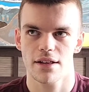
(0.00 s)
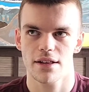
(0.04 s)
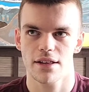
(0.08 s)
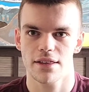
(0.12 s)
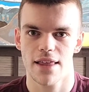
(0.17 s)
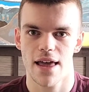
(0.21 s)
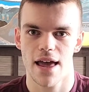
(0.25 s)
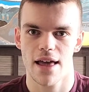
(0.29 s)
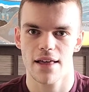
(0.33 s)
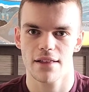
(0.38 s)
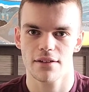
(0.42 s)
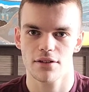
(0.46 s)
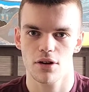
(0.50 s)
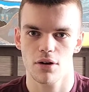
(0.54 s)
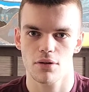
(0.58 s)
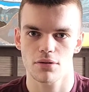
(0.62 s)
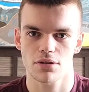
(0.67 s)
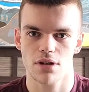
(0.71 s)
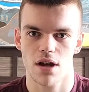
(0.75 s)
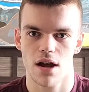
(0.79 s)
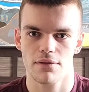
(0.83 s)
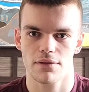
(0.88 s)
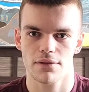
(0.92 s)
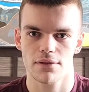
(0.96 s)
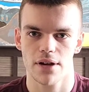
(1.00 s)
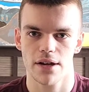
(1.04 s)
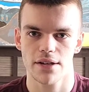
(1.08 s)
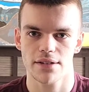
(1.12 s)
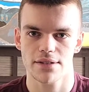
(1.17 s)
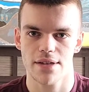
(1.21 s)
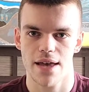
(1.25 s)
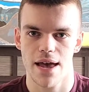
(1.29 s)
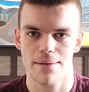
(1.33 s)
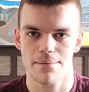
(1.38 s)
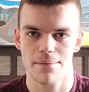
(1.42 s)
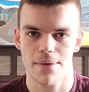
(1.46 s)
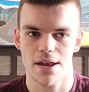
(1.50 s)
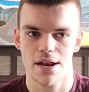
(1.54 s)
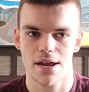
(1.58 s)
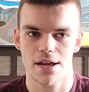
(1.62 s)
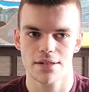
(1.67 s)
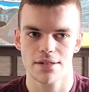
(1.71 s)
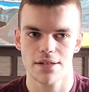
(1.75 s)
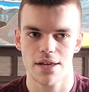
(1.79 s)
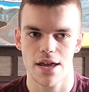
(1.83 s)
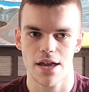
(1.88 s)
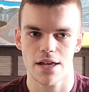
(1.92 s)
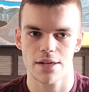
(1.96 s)
that goes on for like 10
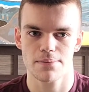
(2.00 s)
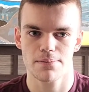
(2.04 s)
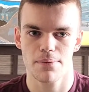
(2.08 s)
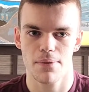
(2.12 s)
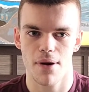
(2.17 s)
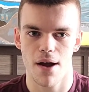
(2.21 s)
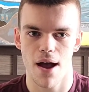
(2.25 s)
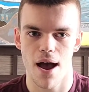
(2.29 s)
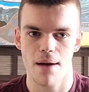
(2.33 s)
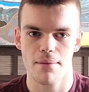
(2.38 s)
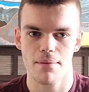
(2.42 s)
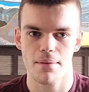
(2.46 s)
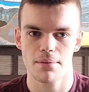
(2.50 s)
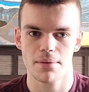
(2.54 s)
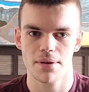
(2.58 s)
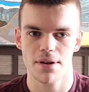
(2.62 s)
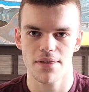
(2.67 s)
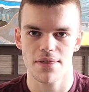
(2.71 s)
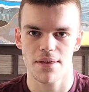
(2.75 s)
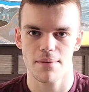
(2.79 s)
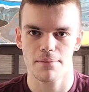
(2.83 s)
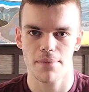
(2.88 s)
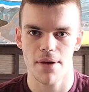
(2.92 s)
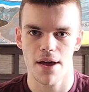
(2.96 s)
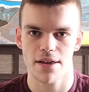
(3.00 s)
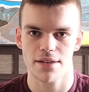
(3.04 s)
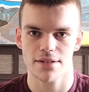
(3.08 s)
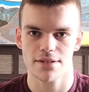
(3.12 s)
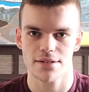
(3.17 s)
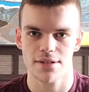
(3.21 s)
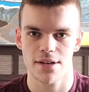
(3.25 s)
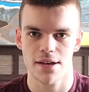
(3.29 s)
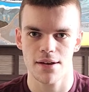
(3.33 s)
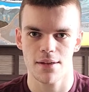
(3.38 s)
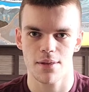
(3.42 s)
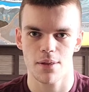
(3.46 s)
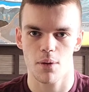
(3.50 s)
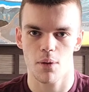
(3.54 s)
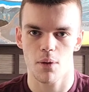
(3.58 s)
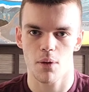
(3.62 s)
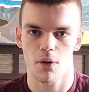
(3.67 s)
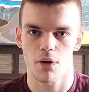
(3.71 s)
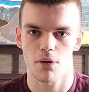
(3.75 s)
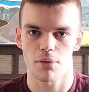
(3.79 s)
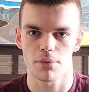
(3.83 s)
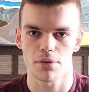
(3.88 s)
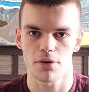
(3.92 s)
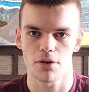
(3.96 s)
minutes is probably the best scene in the
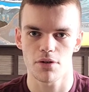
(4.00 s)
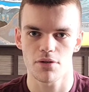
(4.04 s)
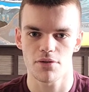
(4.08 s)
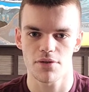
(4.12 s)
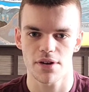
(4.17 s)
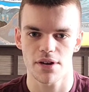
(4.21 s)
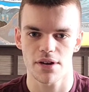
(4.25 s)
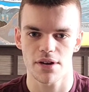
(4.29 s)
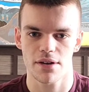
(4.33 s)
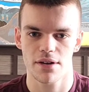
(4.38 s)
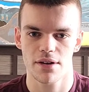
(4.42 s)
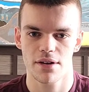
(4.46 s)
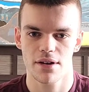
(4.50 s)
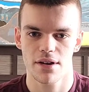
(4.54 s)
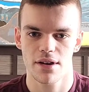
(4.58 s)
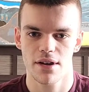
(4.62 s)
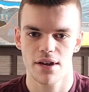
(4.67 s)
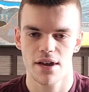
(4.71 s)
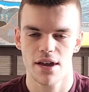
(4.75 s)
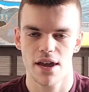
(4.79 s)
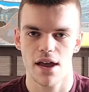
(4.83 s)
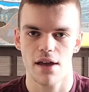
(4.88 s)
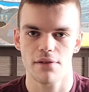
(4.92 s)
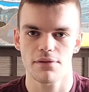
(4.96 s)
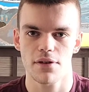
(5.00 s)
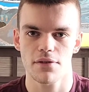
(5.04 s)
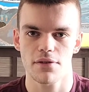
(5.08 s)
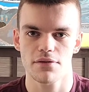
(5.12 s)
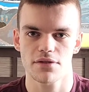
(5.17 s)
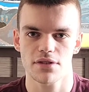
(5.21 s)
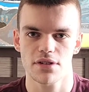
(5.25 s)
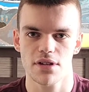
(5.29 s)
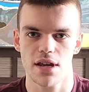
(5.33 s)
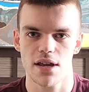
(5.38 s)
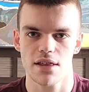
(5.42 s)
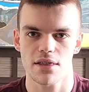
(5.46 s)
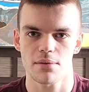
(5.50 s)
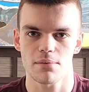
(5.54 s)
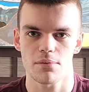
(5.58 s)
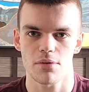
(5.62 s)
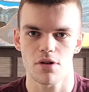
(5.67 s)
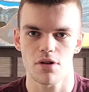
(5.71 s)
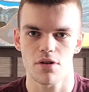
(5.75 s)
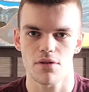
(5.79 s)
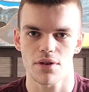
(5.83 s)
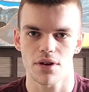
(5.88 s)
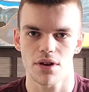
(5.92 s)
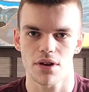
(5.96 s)
whole movie. If you've seen the
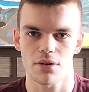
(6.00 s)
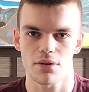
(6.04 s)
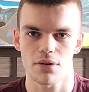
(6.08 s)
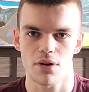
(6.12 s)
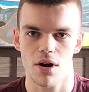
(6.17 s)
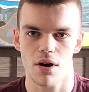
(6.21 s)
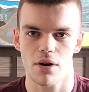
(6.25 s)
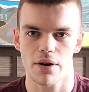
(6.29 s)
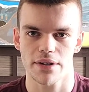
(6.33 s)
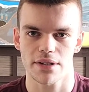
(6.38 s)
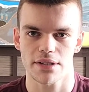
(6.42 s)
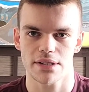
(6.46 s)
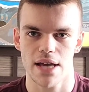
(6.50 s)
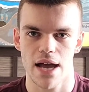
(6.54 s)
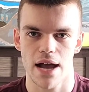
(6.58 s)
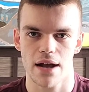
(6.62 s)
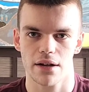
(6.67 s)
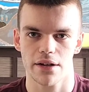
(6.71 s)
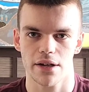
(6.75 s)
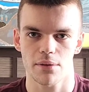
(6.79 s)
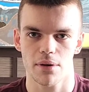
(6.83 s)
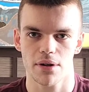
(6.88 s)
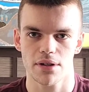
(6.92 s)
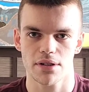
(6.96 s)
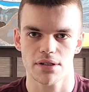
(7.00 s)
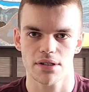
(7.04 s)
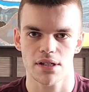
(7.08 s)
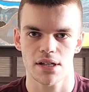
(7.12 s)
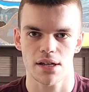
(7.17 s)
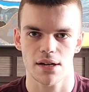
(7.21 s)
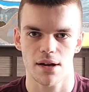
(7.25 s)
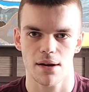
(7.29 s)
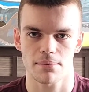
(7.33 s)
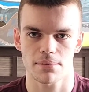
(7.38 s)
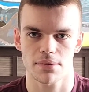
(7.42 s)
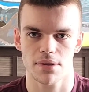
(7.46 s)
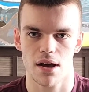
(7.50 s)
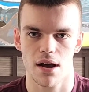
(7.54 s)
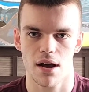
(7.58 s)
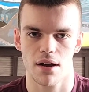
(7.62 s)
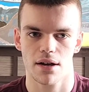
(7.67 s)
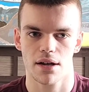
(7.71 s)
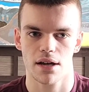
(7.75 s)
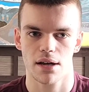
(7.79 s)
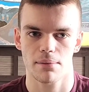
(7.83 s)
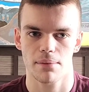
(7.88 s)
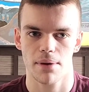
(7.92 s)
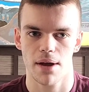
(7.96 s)
movie, you know exactly what scene I'm
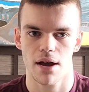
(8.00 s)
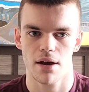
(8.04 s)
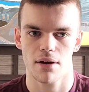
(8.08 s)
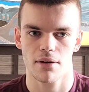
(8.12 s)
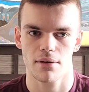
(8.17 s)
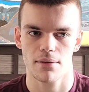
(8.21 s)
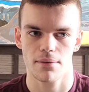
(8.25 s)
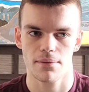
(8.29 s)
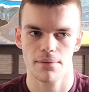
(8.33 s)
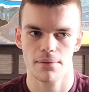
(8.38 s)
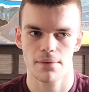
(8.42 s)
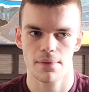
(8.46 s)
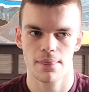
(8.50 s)
talking about.